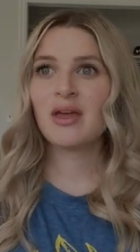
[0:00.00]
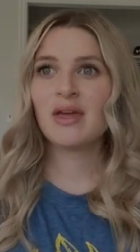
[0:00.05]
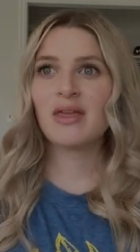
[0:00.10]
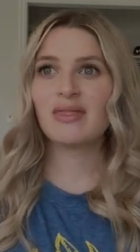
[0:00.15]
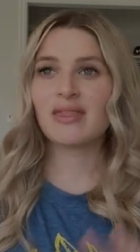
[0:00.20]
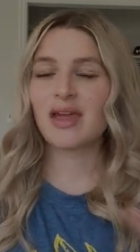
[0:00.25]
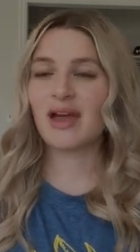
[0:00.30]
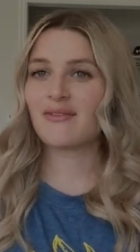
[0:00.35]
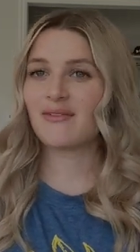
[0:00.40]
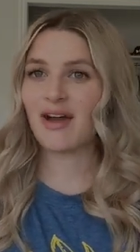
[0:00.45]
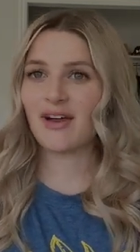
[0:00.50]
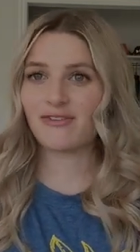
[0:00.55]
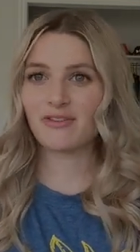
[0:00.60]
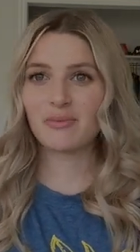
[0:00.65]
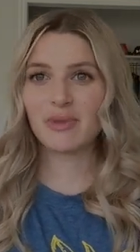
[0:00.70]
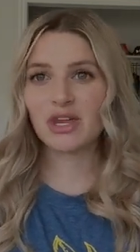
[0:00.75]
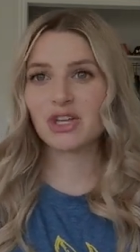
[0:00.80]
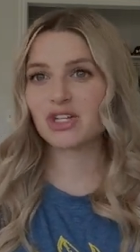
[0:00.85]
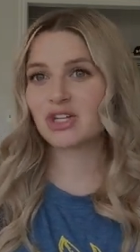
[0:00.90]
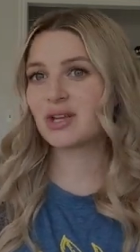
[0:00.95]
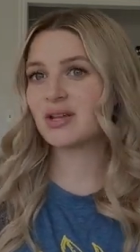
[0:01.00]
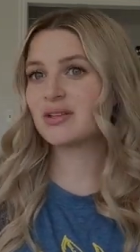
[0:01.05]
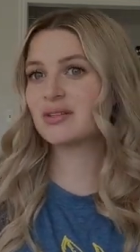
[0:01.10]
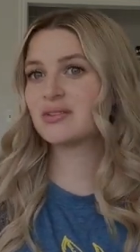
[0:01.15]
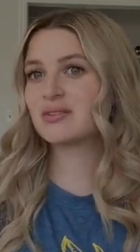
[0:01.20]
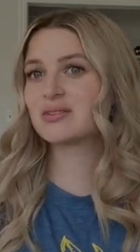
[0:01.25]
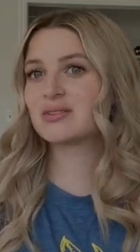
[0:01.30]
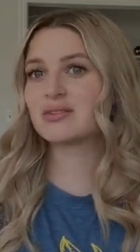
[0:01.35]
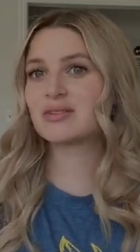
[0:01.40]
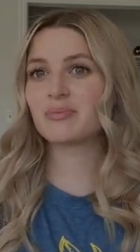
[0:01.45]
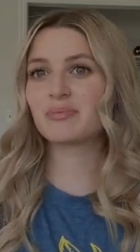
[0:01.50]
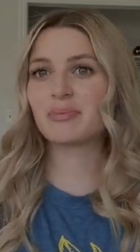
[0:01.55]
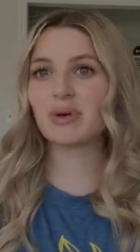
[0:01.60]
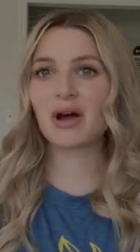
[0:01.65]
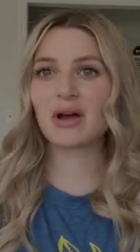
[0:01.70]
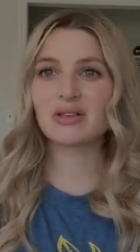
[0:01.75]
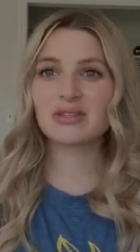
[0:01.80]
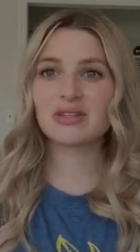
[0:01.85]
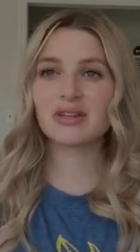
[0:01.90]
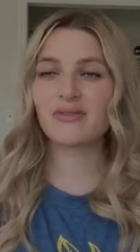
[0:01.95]
they have affirmations,
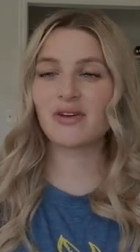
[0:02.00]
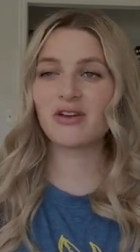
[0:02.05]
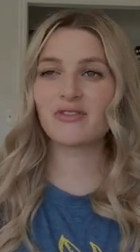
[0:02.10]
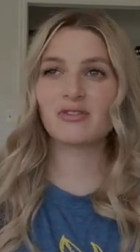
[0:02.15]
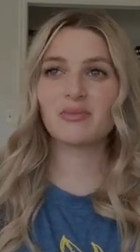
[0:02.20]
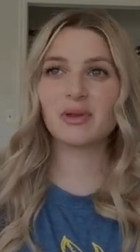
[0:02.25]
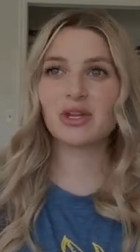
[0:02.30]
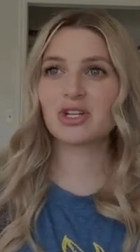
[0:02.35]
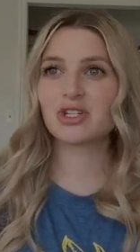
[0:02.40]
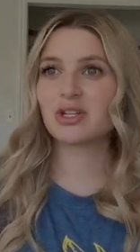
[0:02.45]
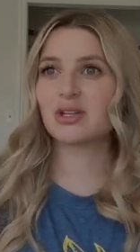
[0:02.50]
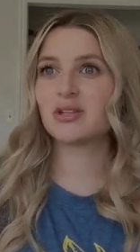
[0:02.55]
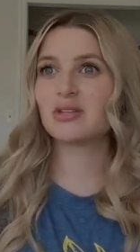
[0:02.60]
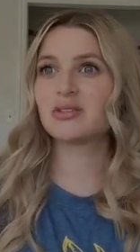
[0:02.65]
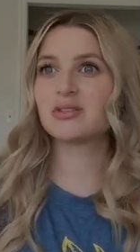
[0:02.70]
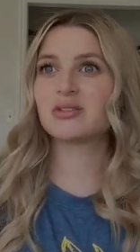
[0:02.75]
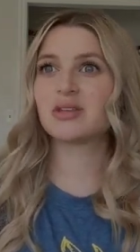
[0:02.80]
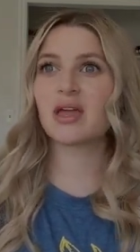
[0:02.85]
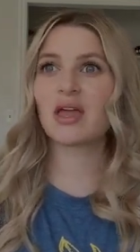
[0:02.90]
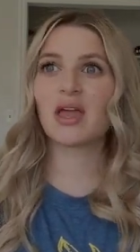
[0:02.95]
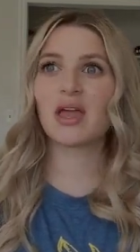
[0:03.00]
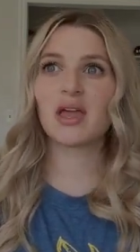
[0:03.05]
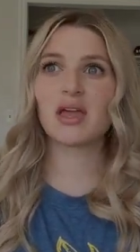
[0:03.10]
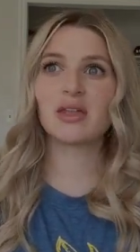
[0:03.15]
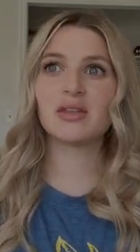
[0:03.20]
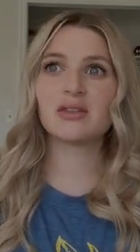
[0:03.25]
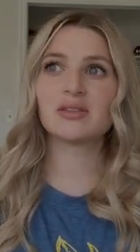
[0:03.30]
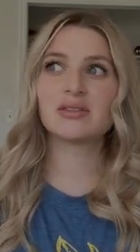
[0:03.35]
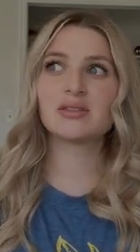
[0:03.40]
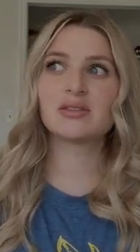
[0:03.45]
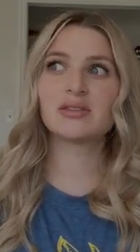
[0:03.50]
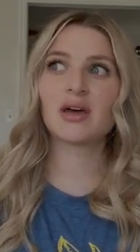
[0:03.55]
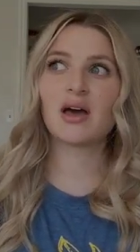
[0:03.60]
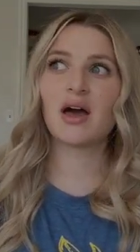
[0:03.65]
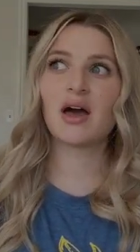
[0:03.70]
positive affirmations, and